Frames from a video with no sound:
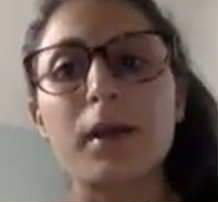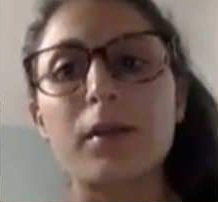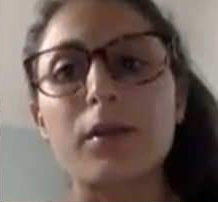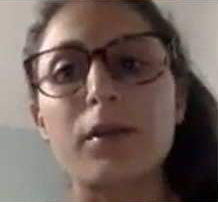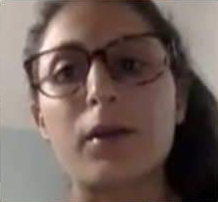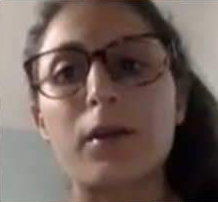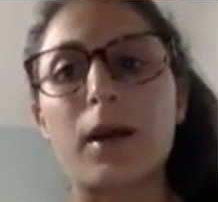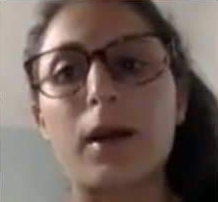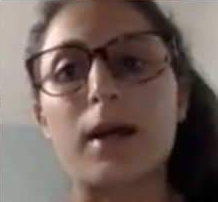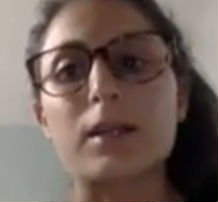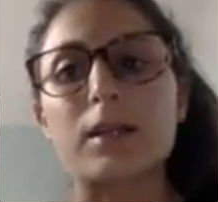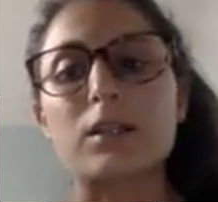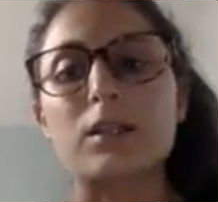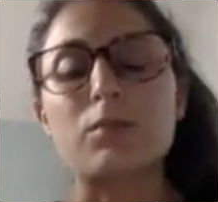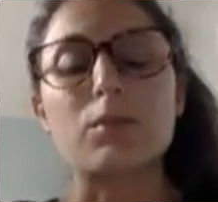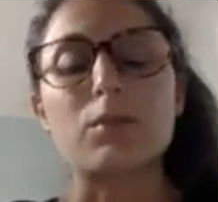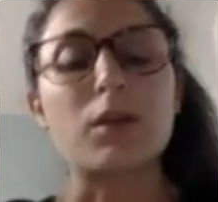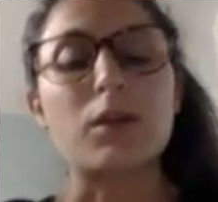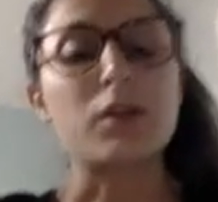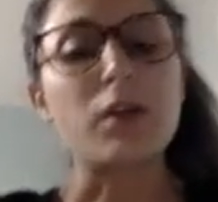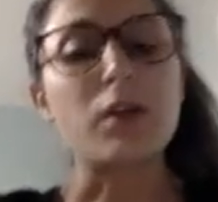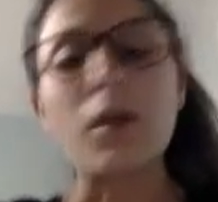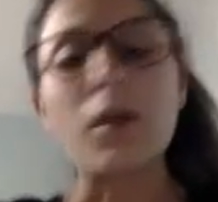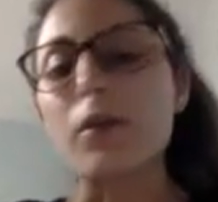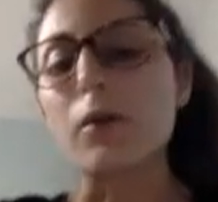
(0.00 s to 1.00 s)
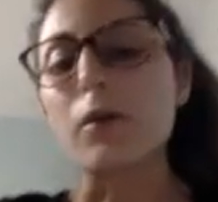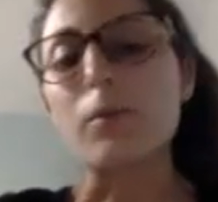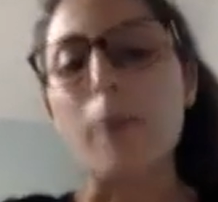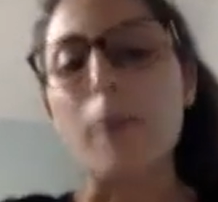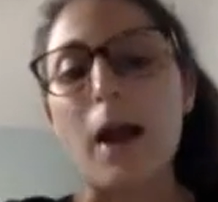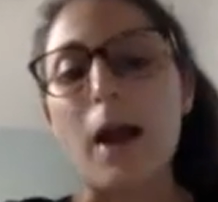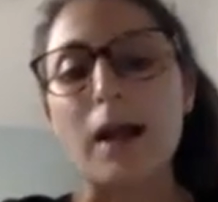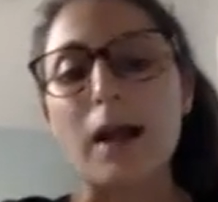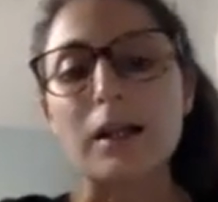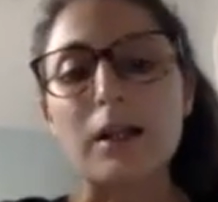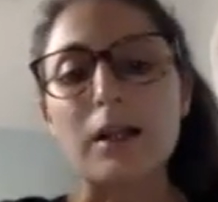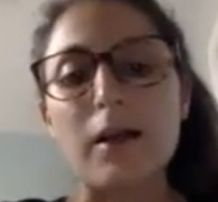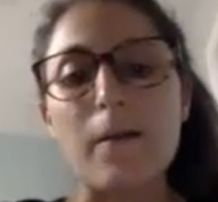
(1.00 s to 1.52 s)
There has to be another
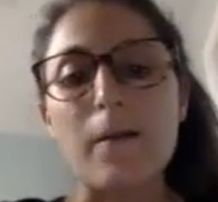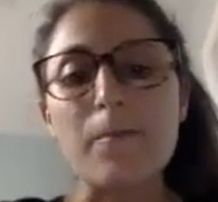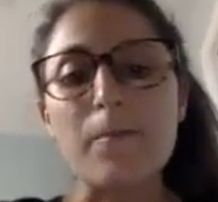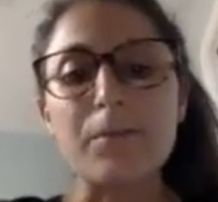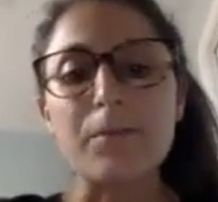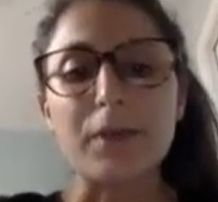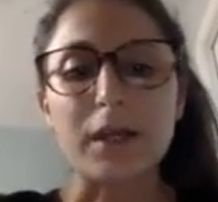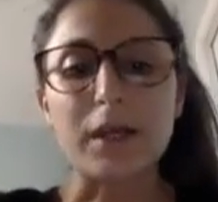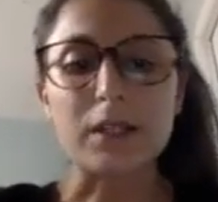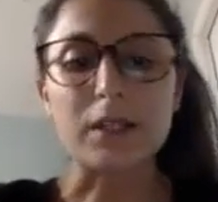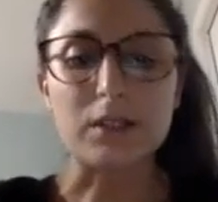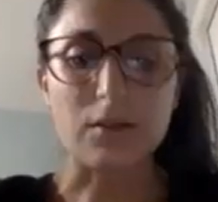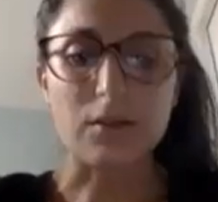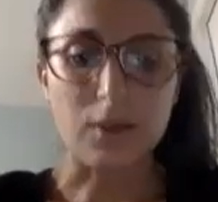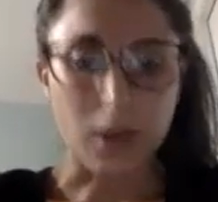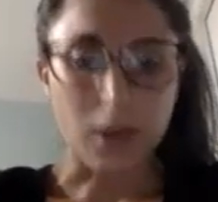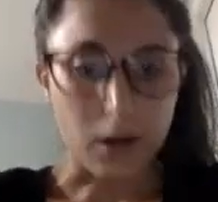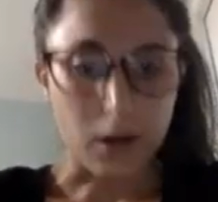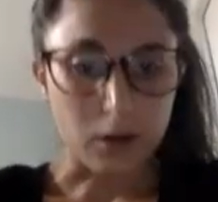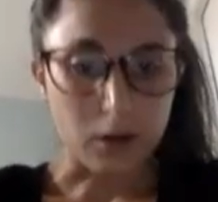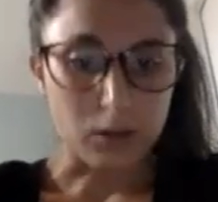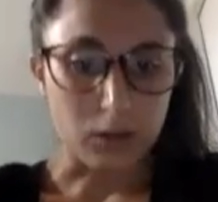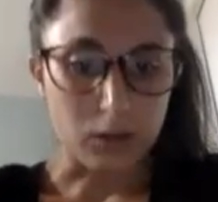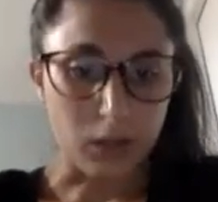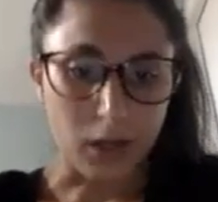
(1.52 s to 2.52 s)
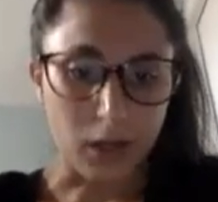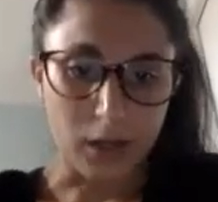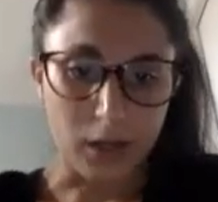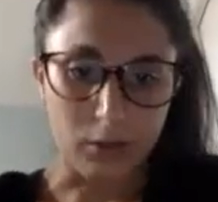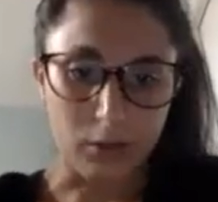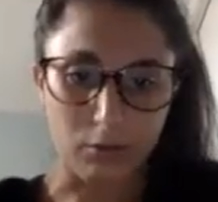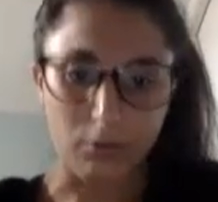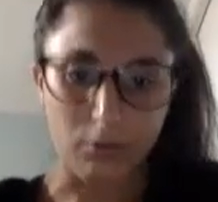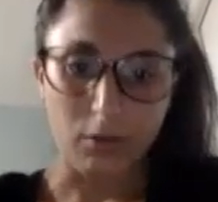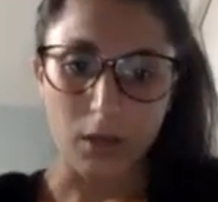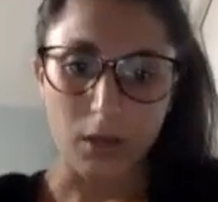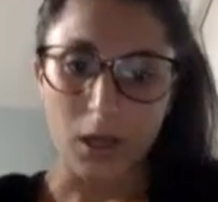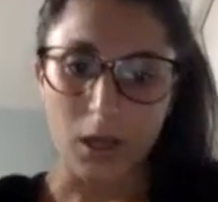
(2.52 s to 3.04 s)
magnet that's there to
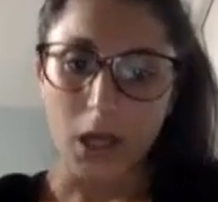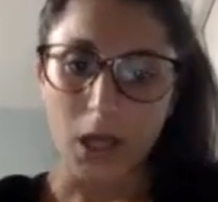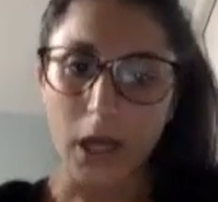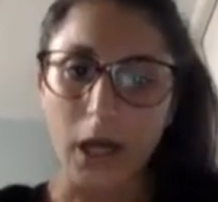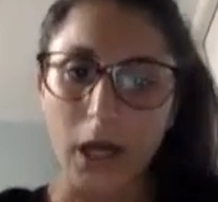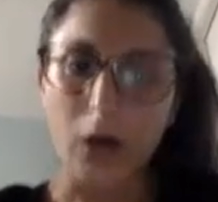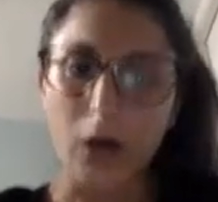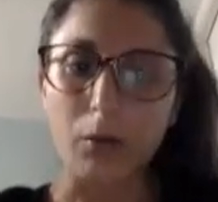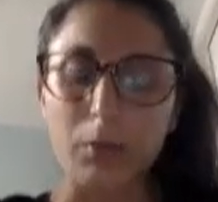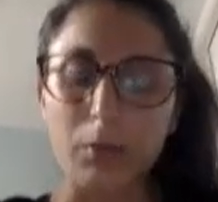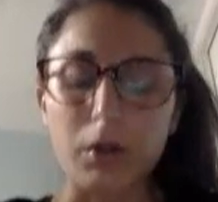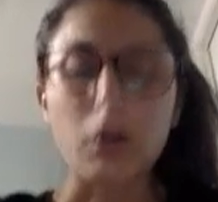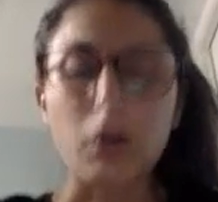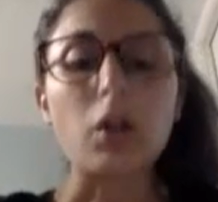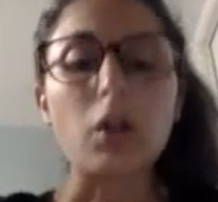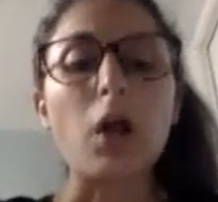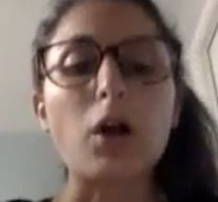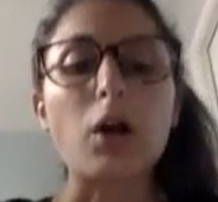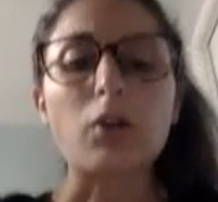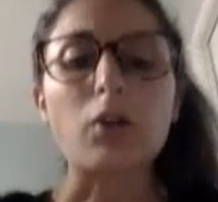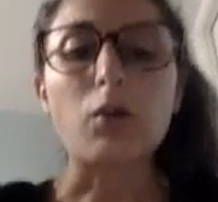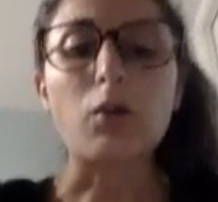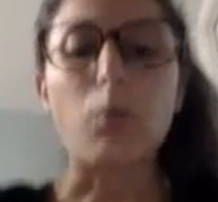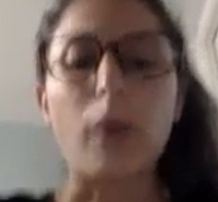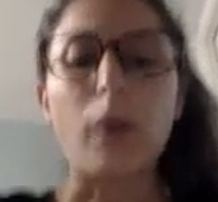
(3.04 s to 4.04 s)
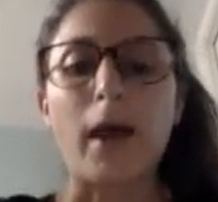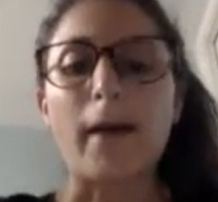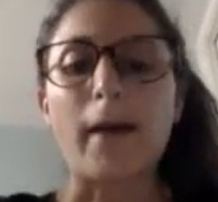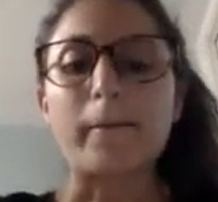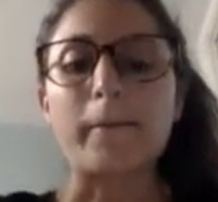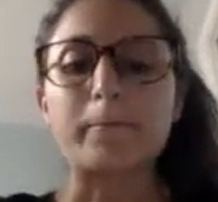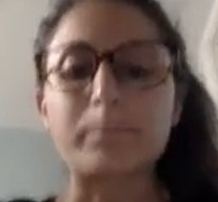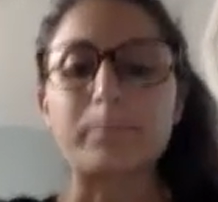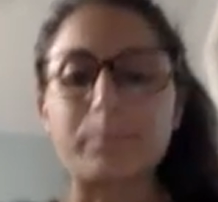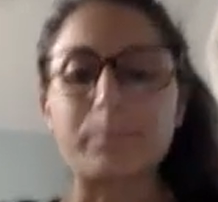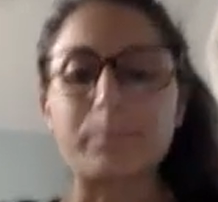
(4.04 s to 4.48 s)
kind of help it along the way.